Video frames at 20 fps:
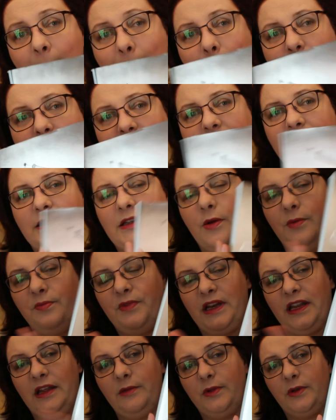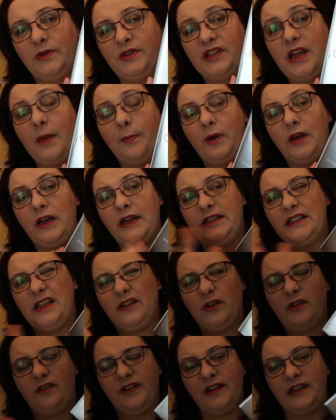But so I'm going to keep those separately. So
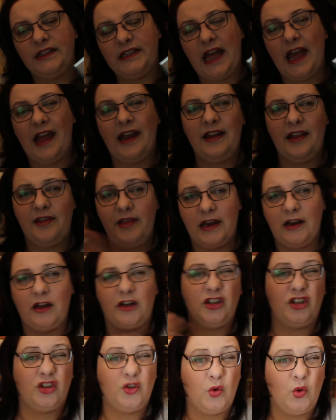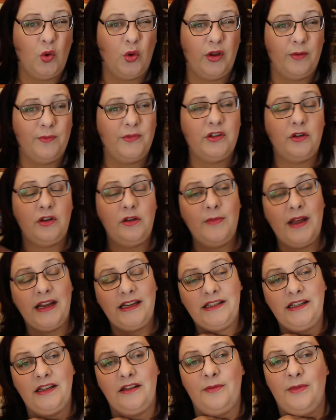I'll go around 10 and then I'll just haul them. So you may
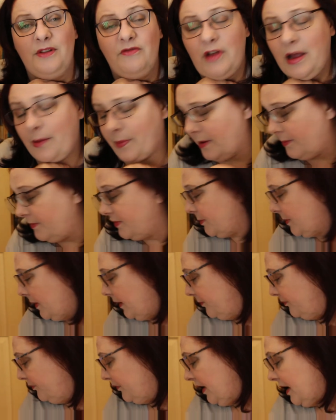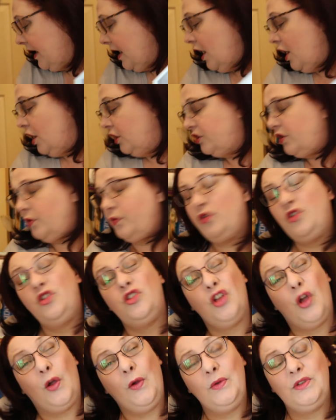see them in wrap ups. But so
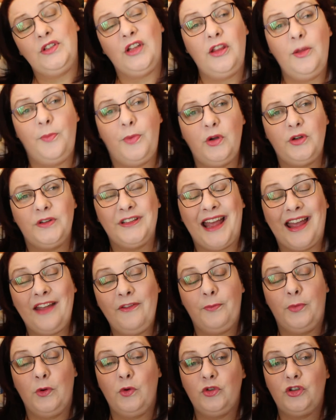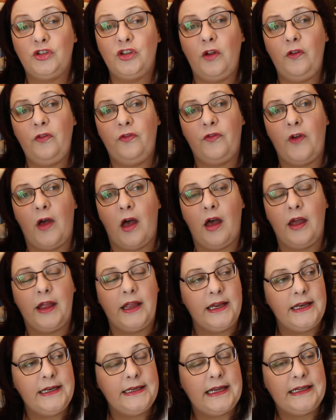those are the books I've bought so far
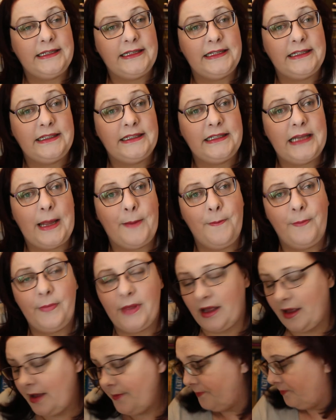in December.